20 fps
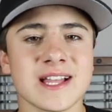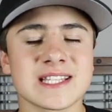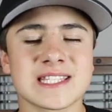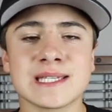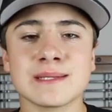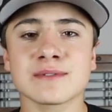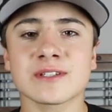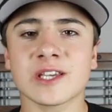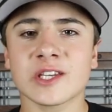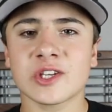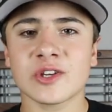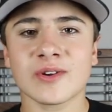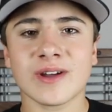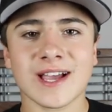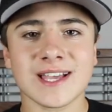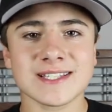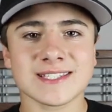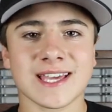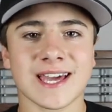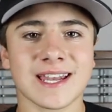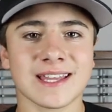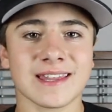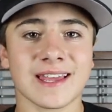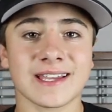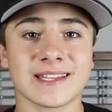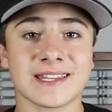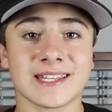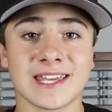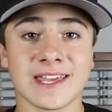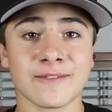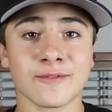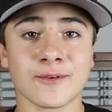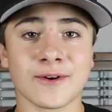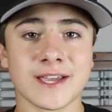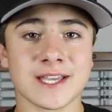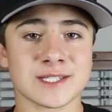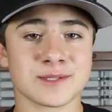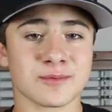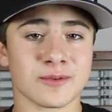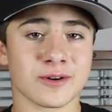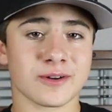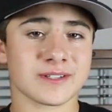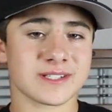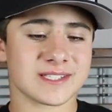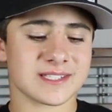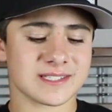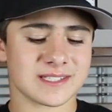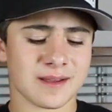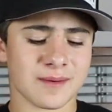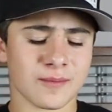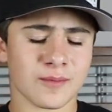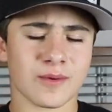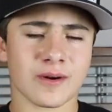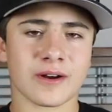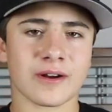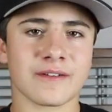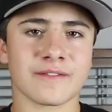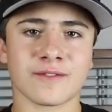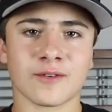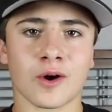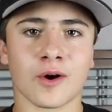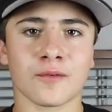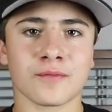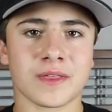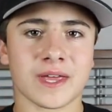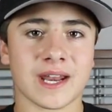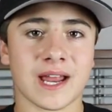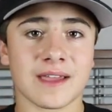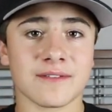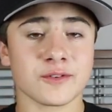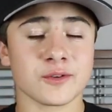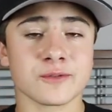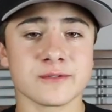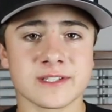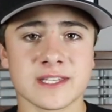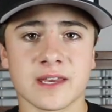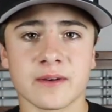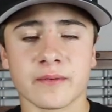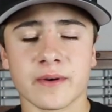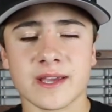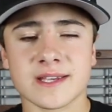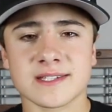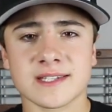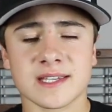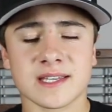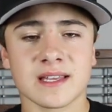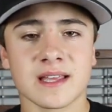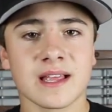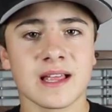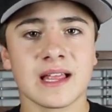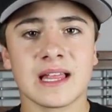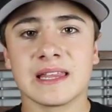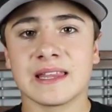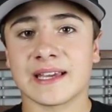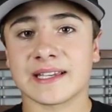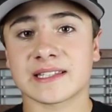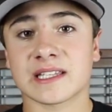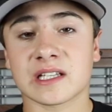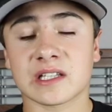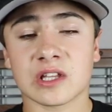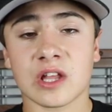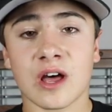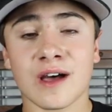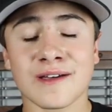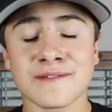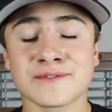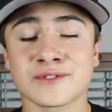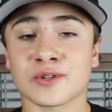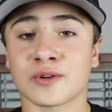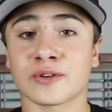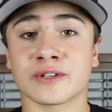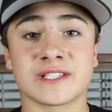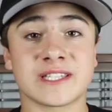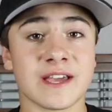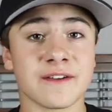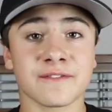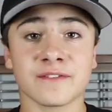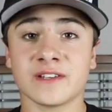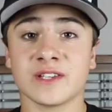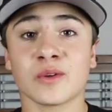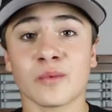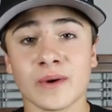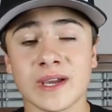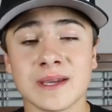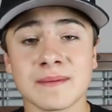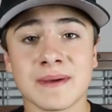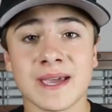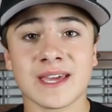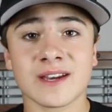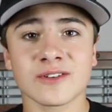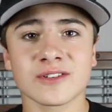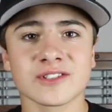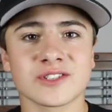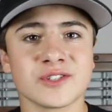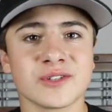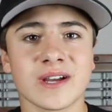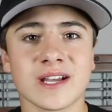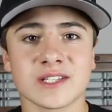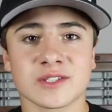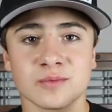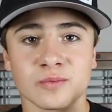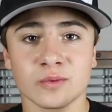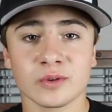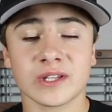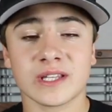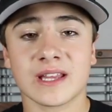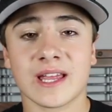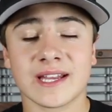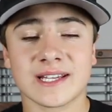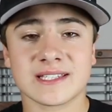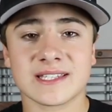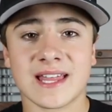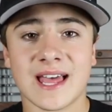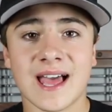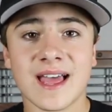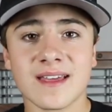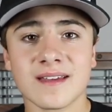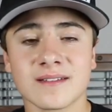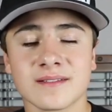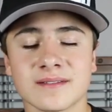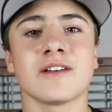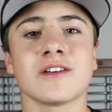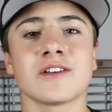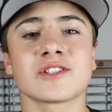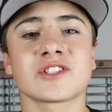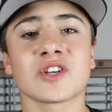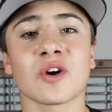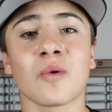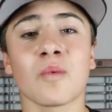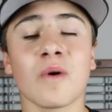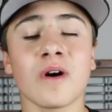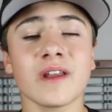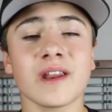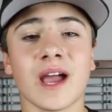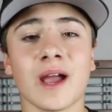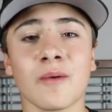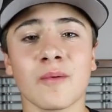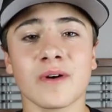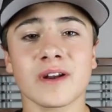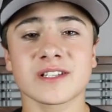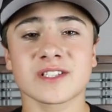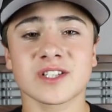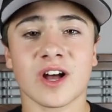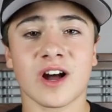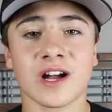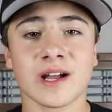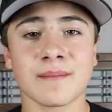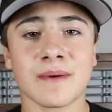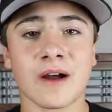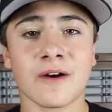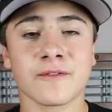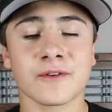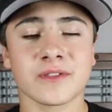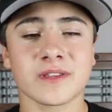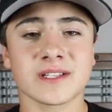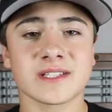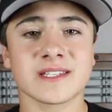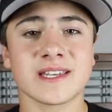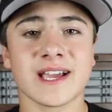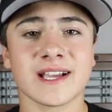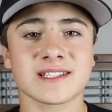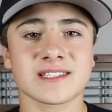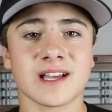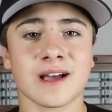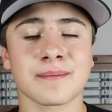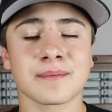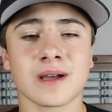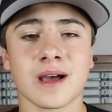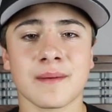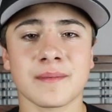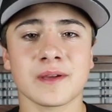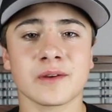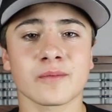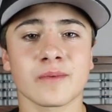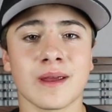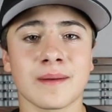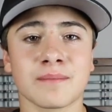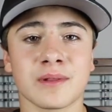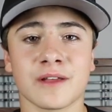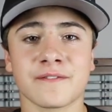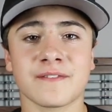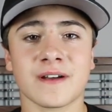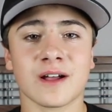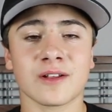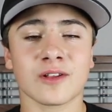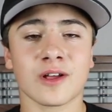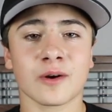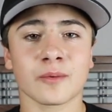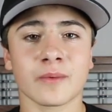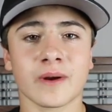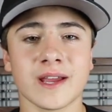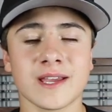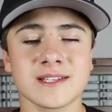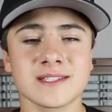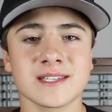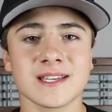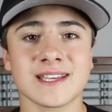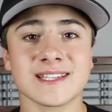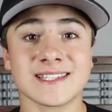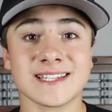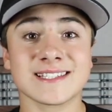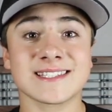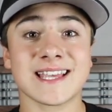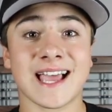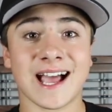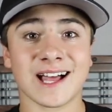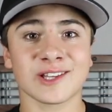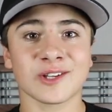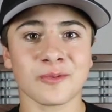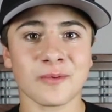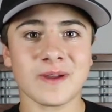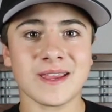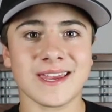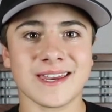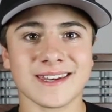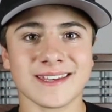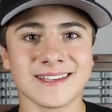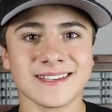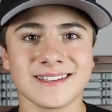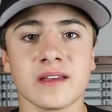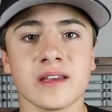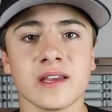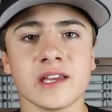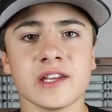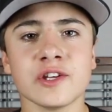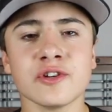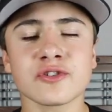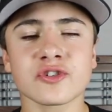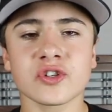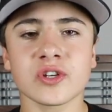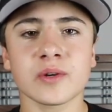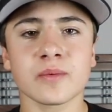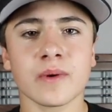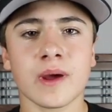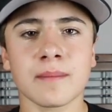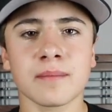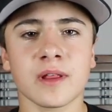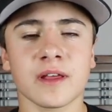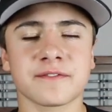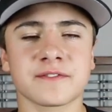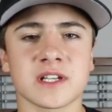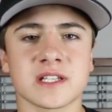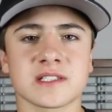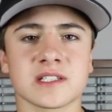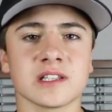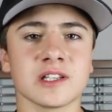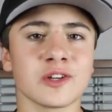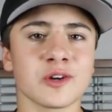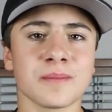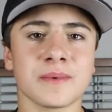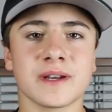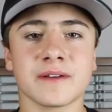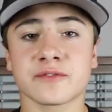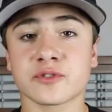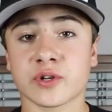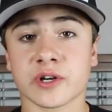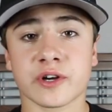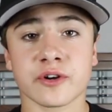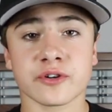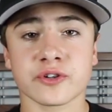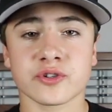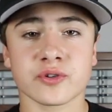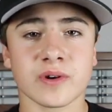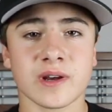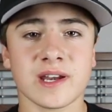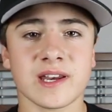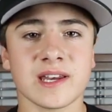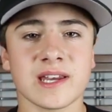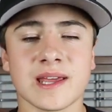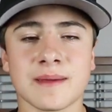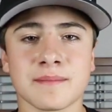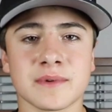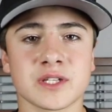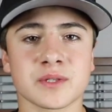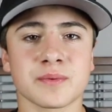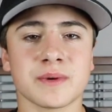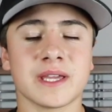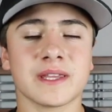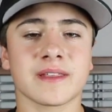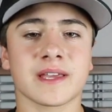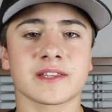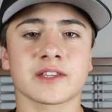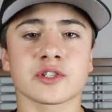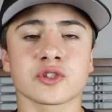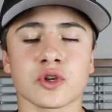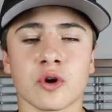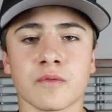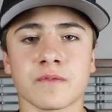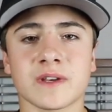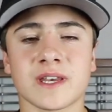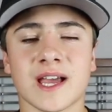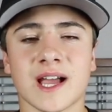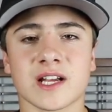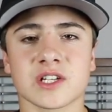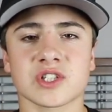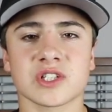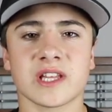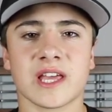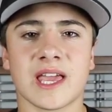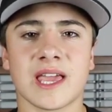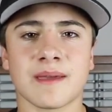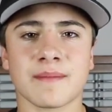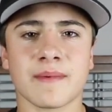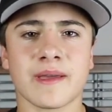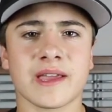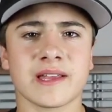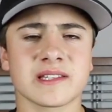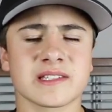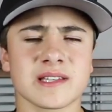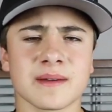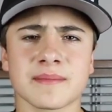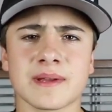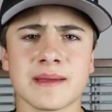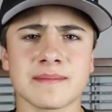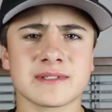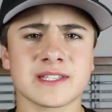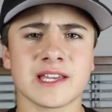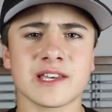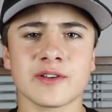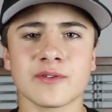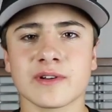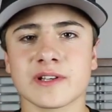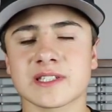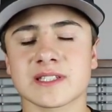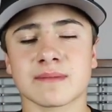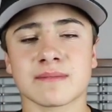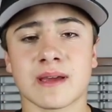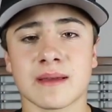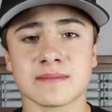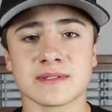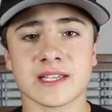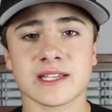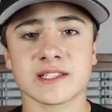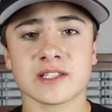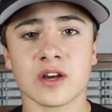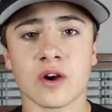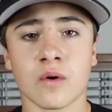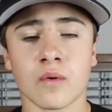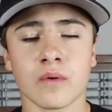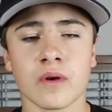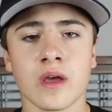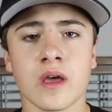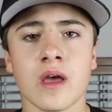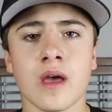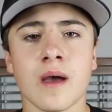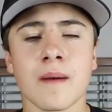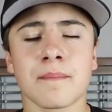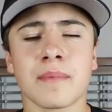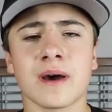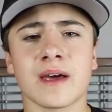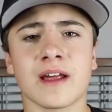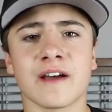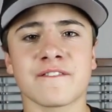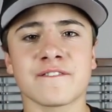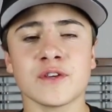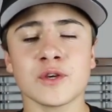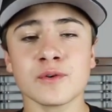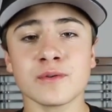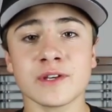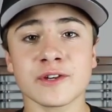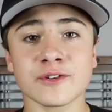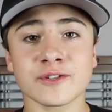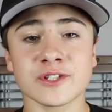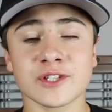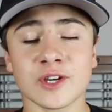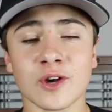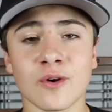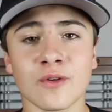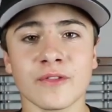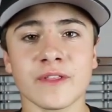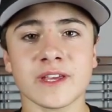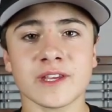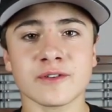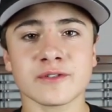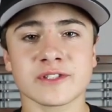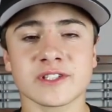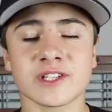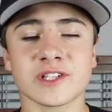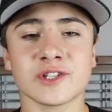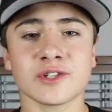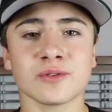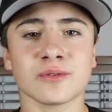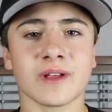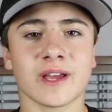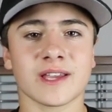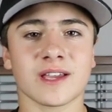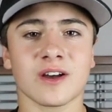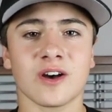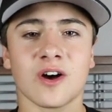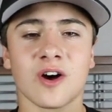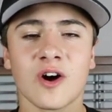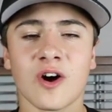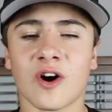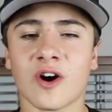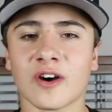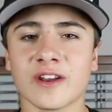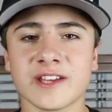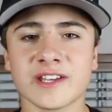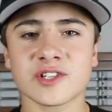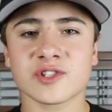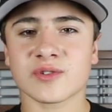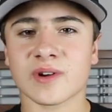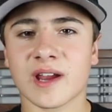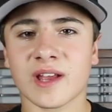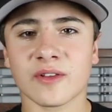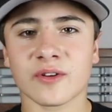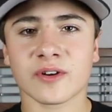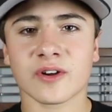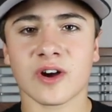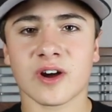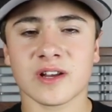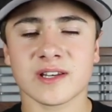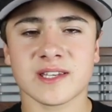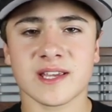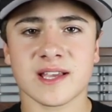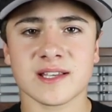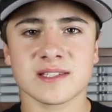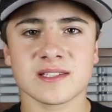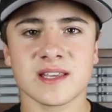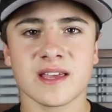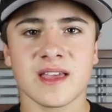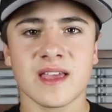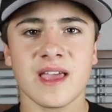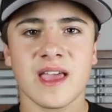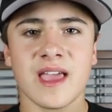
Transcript: Seems like you guys kind of like the giveaways where it's somewhere involved that I've used it in racing, like the gloves or definitely the wing panels. You guys really liked that. So what I want to talk about for this next upcoming Red Bluff Outlaw race is it's Halloween. And usually Red Bluff does a little bit of trick-or-treating in between like the Trophy Dash and the AMA. And sometimes they do it, sometimes they don't. But a few years ago, they used to do like a haunted trailer contest.